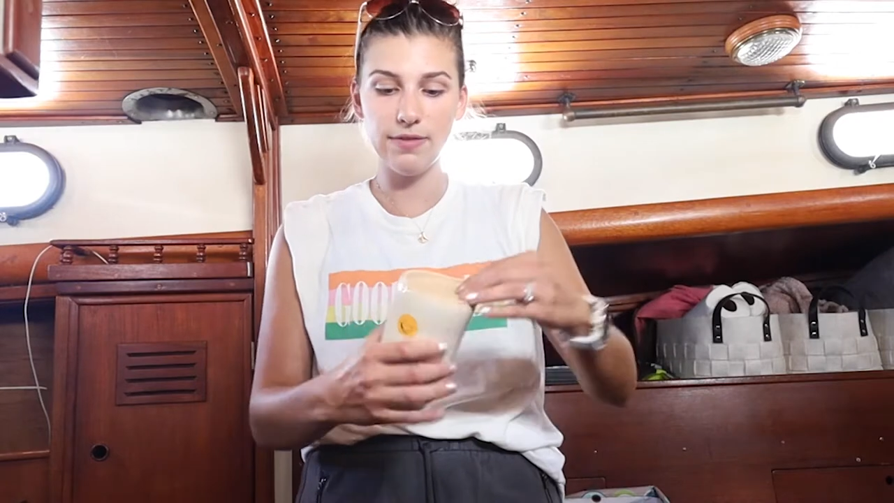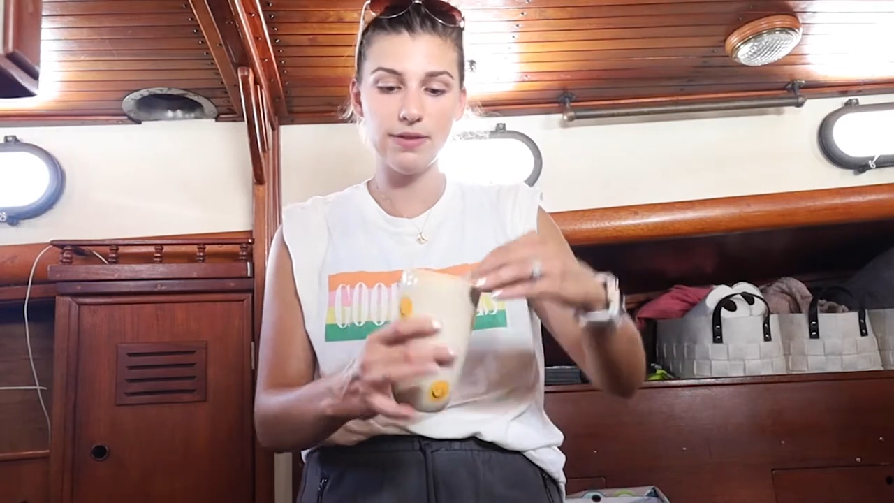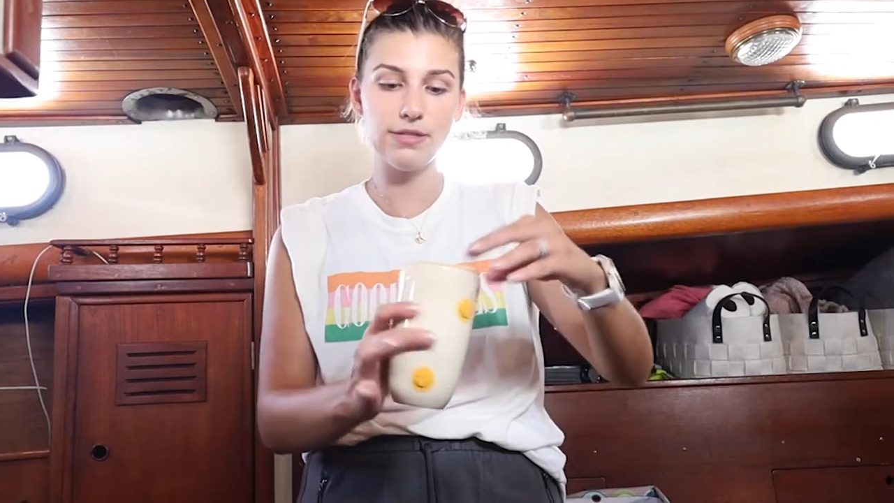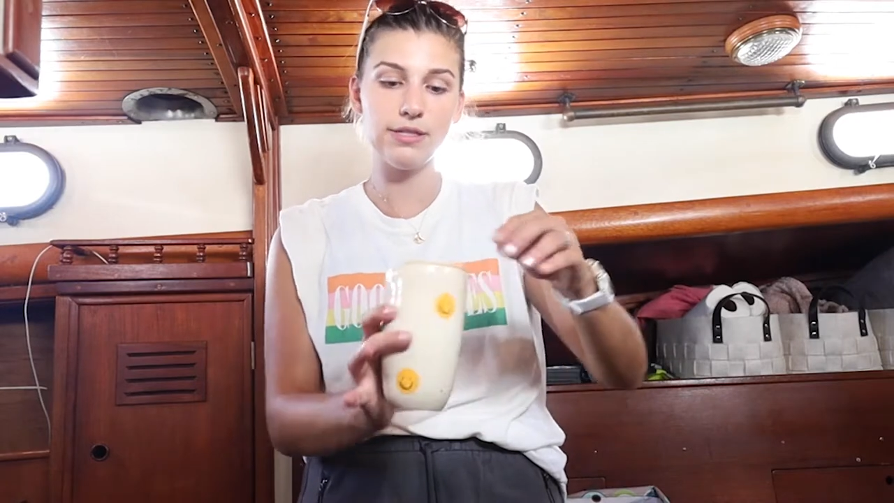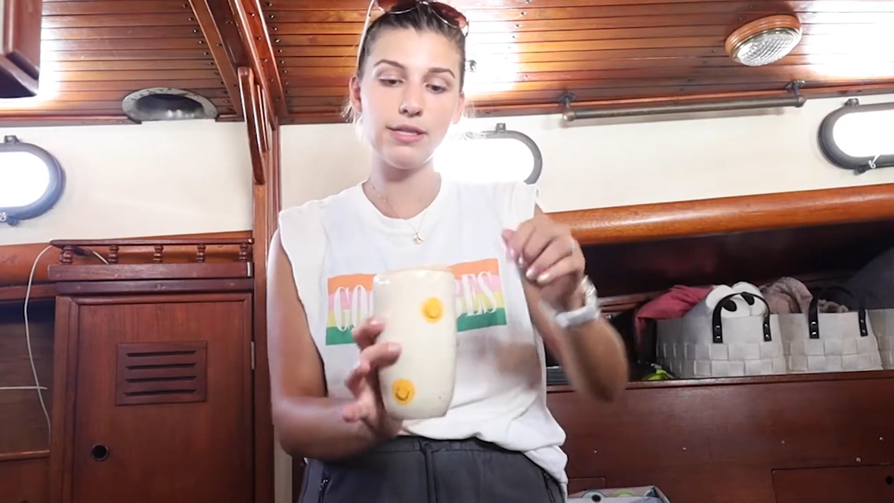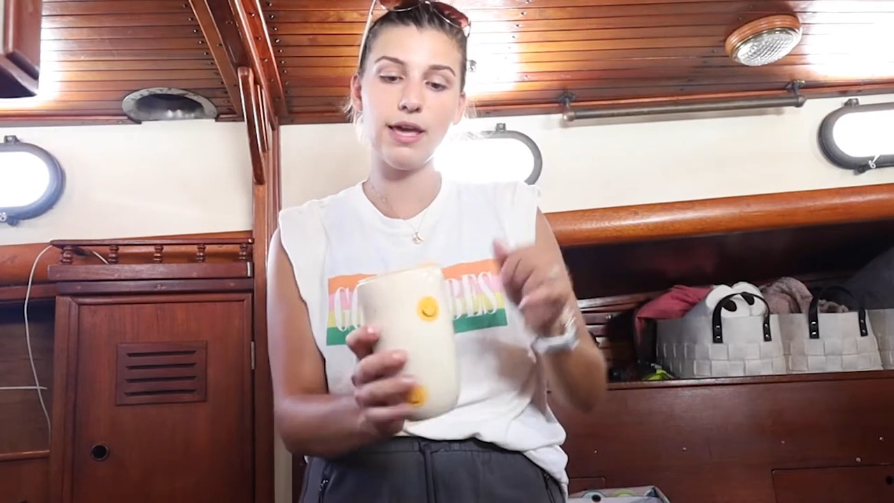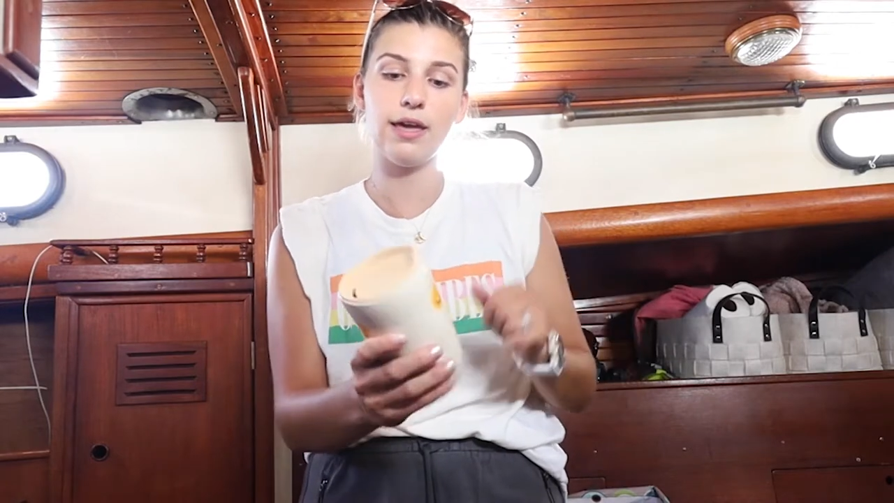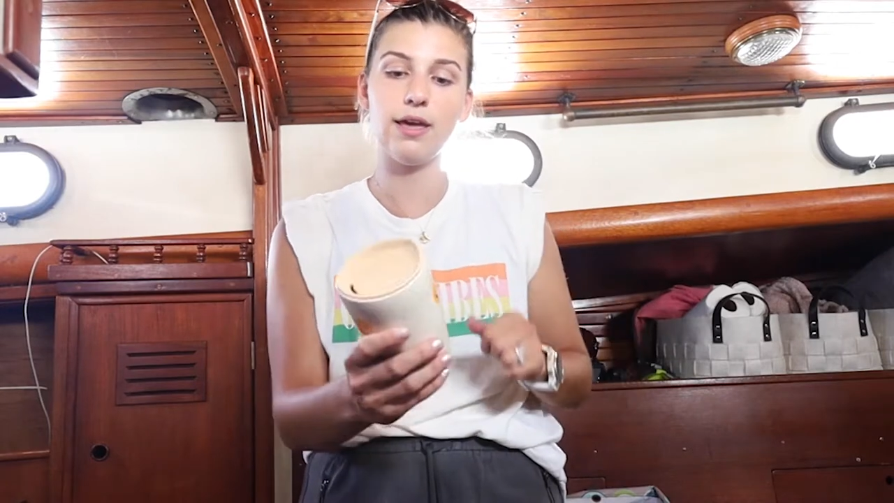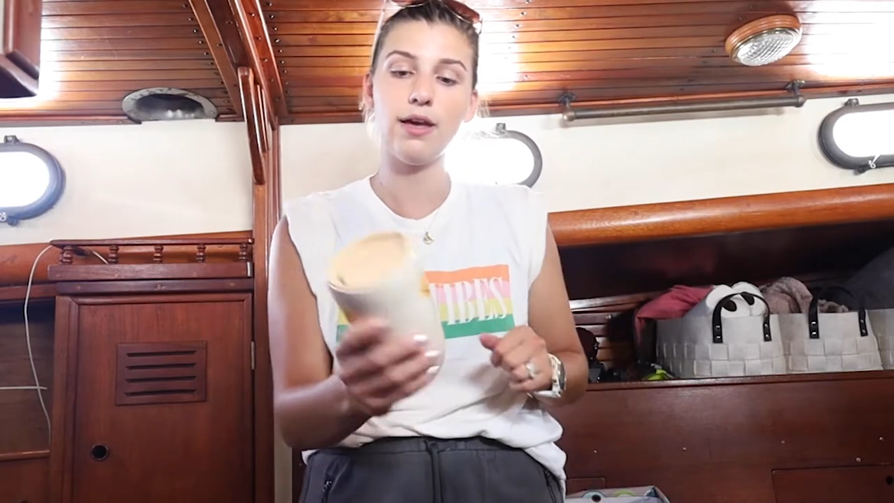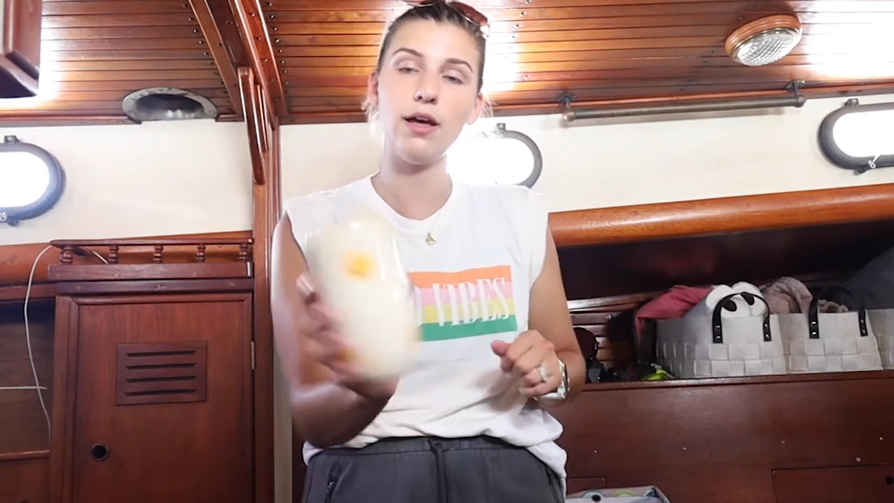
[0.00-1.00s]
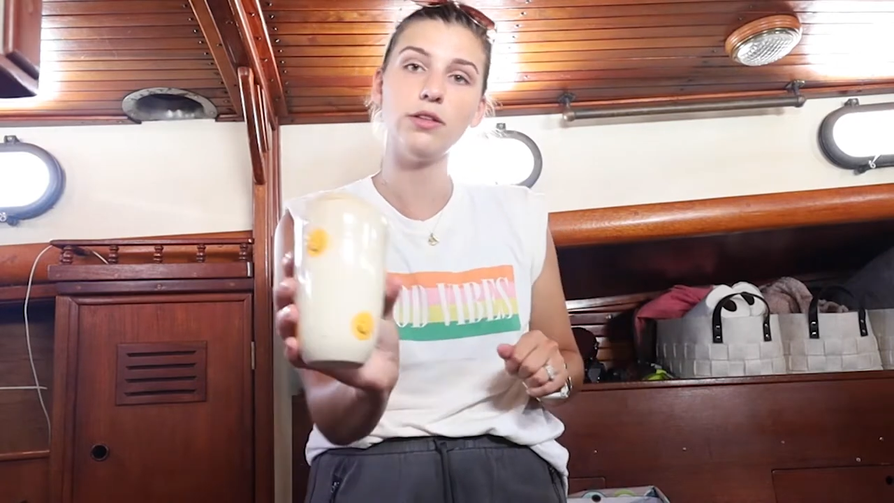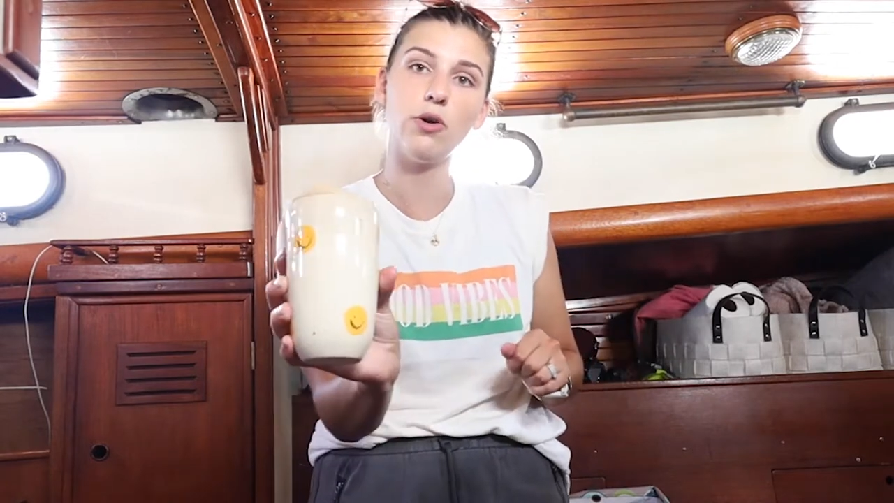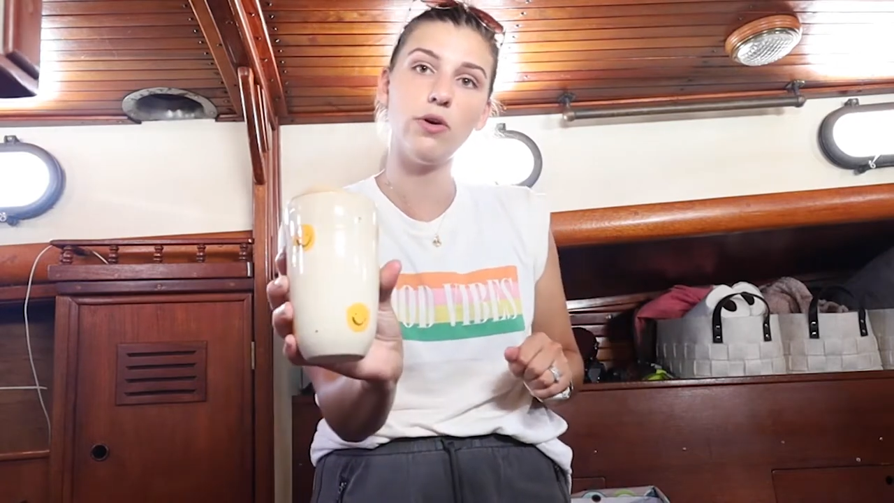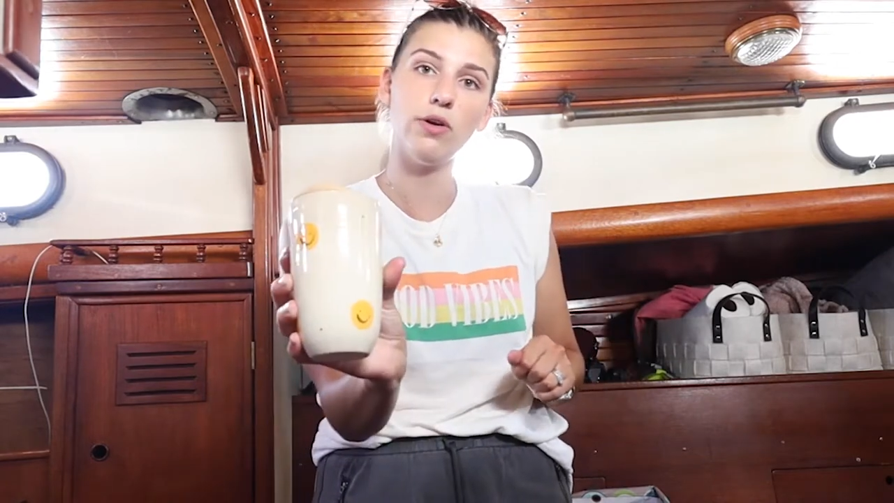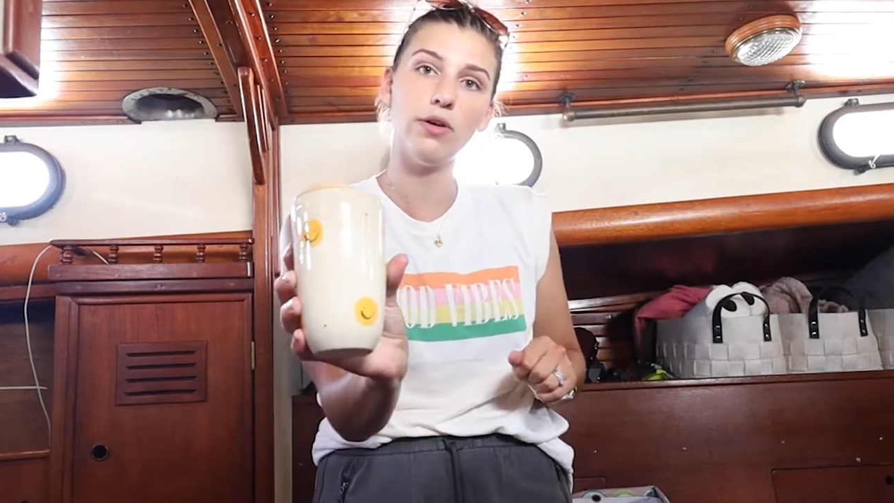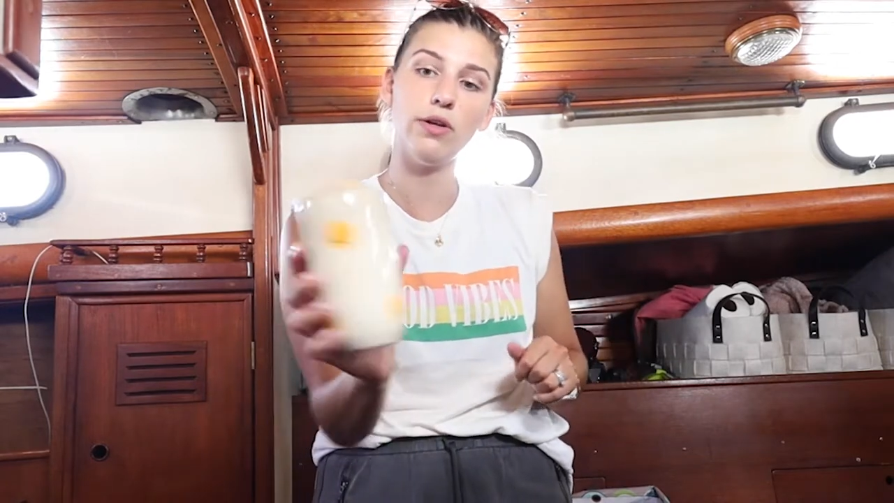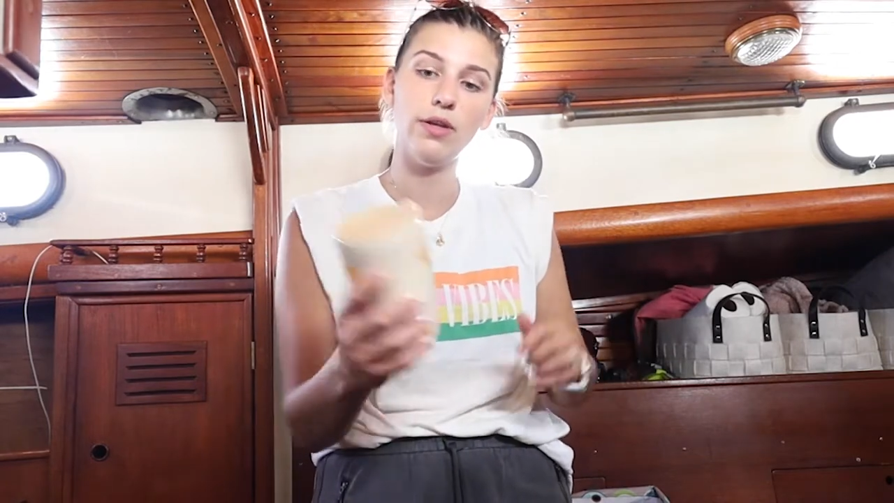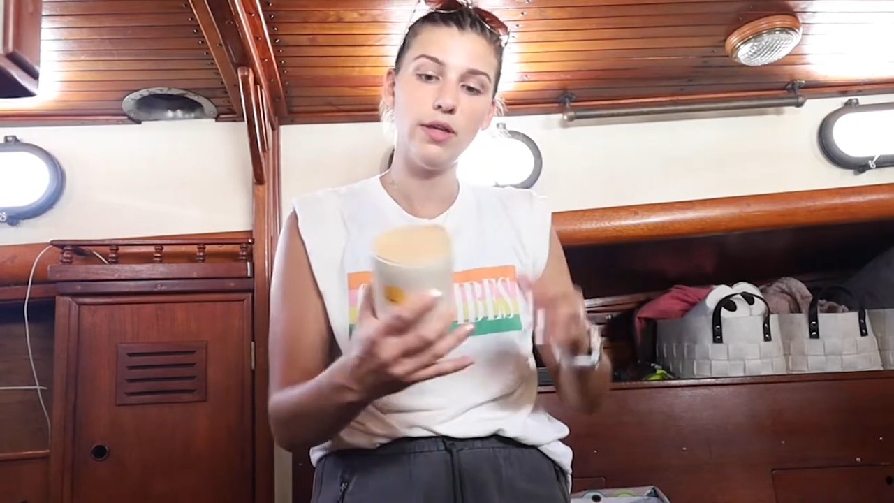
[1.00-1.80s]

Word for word: This is like a local